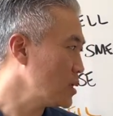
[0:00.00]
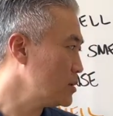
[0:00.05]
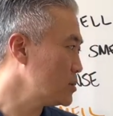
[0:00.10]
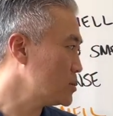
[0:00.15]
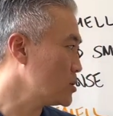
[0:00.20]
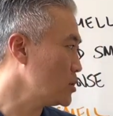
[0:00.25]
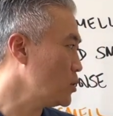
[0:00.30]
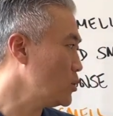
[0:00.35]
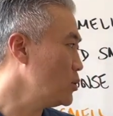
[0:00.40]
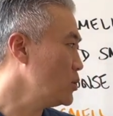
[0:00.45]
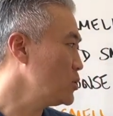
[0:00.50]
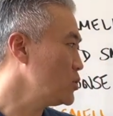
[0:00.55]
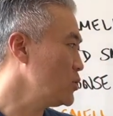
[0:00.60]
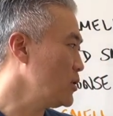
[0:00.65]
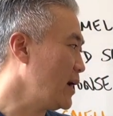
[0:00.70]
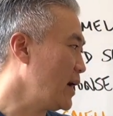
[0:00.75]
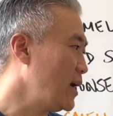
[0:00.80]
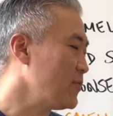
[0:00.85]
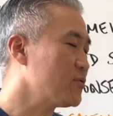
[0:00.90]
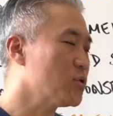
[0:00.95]
So you
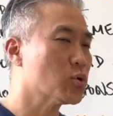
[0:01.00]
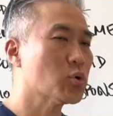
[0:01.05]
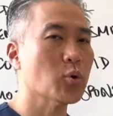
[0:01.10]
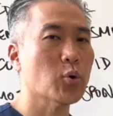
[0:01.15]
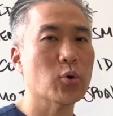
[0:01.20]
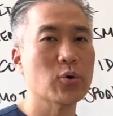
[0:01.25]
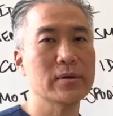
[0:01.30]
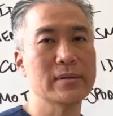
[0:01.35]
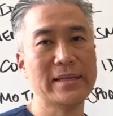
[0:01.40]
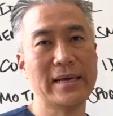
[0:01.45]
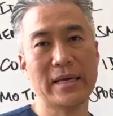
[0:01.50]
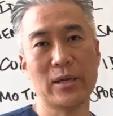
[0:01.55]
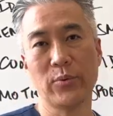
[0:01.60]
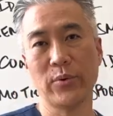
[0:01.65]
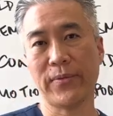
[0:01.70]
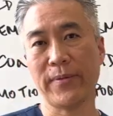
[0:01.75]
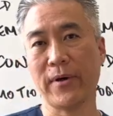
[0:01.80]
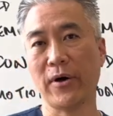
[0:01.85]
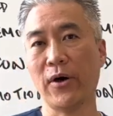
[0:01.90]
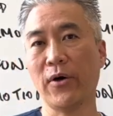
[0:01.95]
have to correlate it
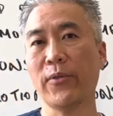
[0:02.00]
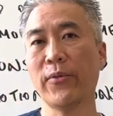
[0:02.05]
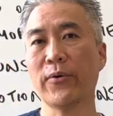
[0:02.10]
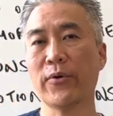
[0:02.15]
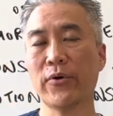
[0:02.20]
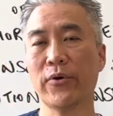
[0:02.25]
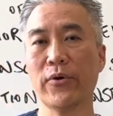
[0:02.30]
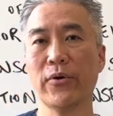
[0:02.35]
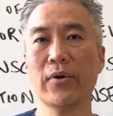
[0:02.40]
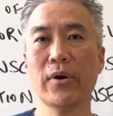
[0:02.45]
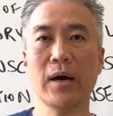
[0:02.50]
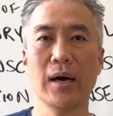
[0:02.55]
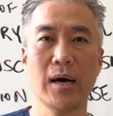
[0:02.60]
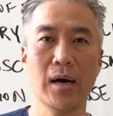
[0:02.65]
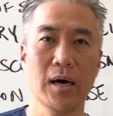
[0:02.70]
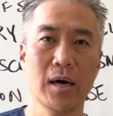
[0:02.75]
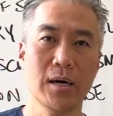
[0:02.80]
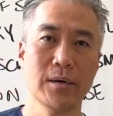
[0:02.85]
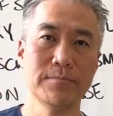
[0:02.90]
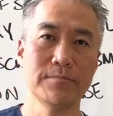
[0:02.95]
with other
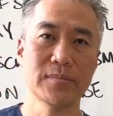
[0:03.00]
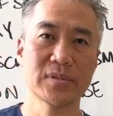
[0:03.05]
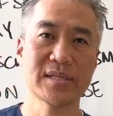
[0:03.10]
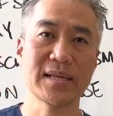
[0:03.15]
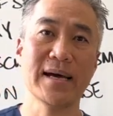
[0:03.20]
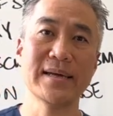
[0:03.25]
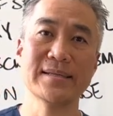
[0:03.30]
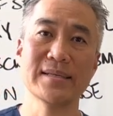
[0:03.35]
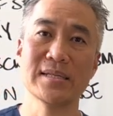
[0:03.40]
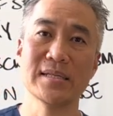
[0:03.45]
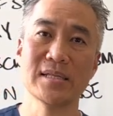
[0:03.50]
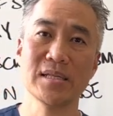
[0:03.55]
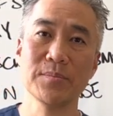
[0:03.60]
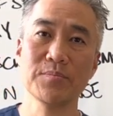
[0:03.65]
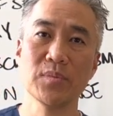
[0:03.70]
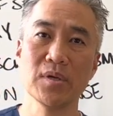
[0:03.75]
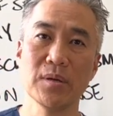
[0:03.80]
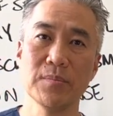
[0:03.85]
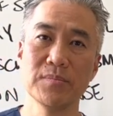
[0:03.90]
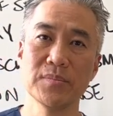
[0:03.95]
um, signs and
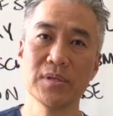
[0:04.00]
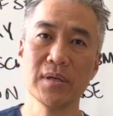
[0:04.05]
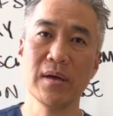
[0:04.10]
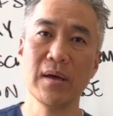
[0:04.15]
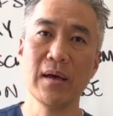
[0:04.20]
symptoms.